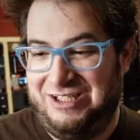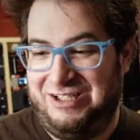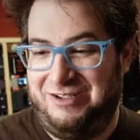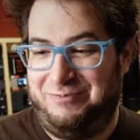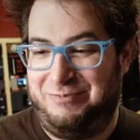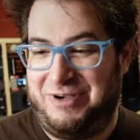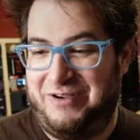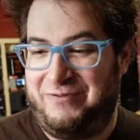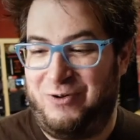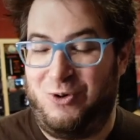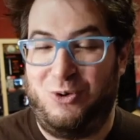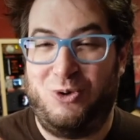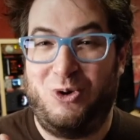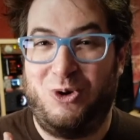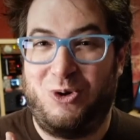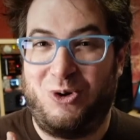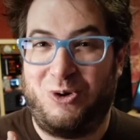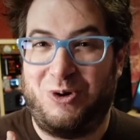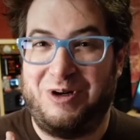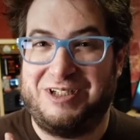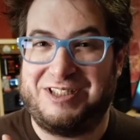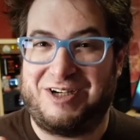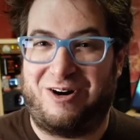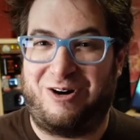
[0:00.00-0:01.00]
vocal
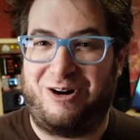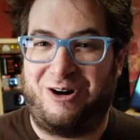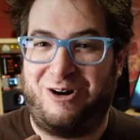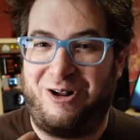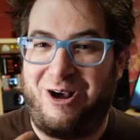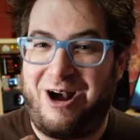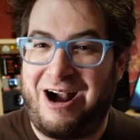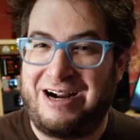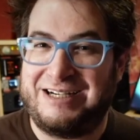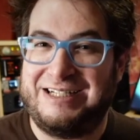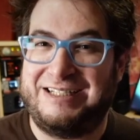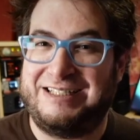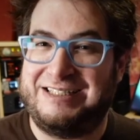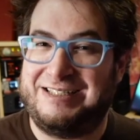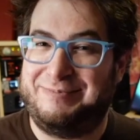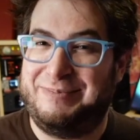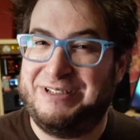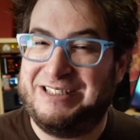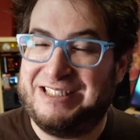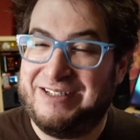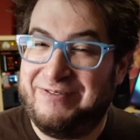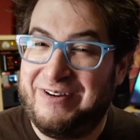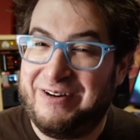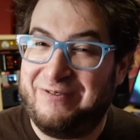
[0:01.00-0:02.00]
cords are locked at a
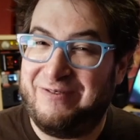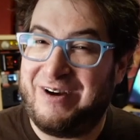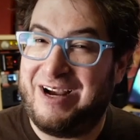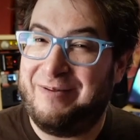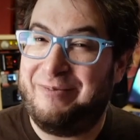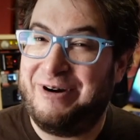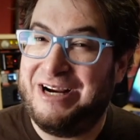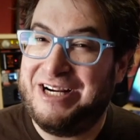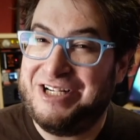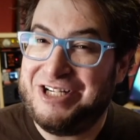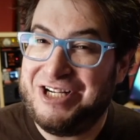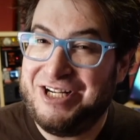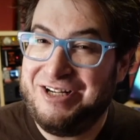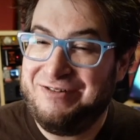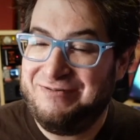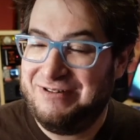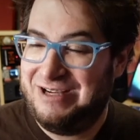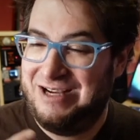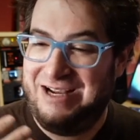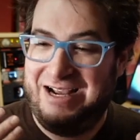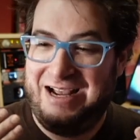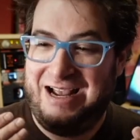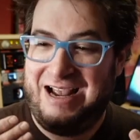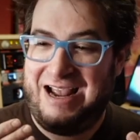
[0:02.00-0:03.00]
specific vibration,
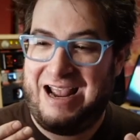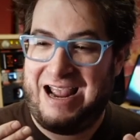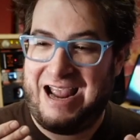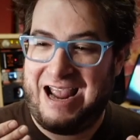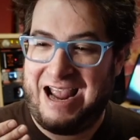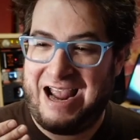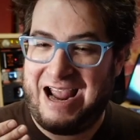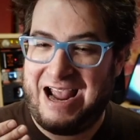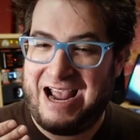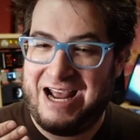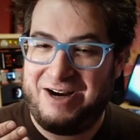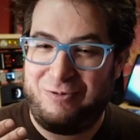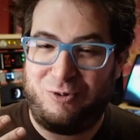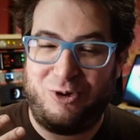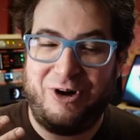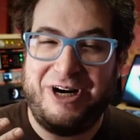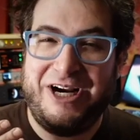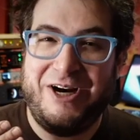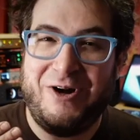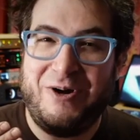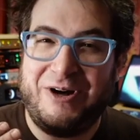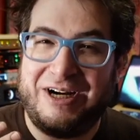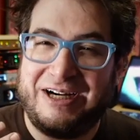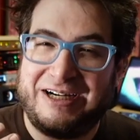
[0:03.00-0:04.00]
and we're
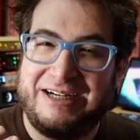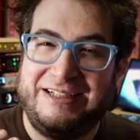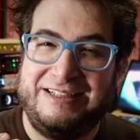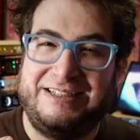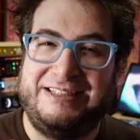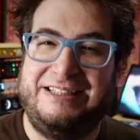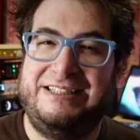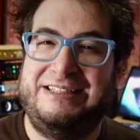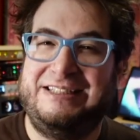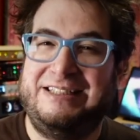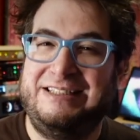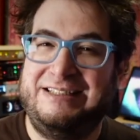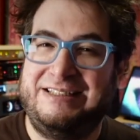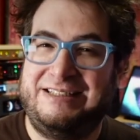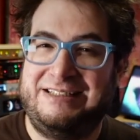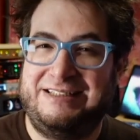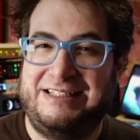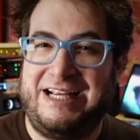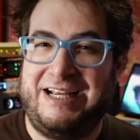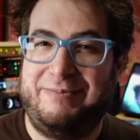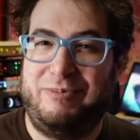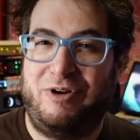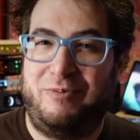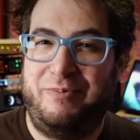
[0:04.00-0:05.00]
hearing a consistent,
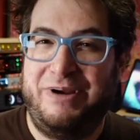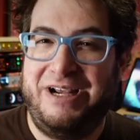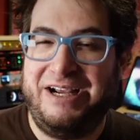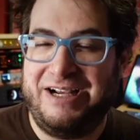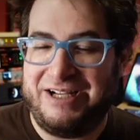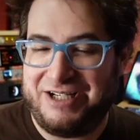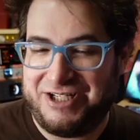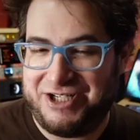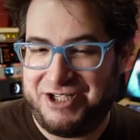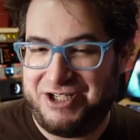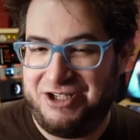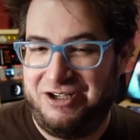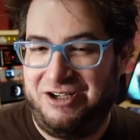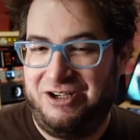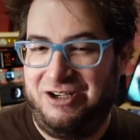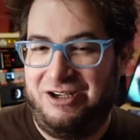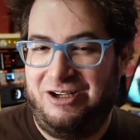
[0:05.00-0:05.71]
stable pitch.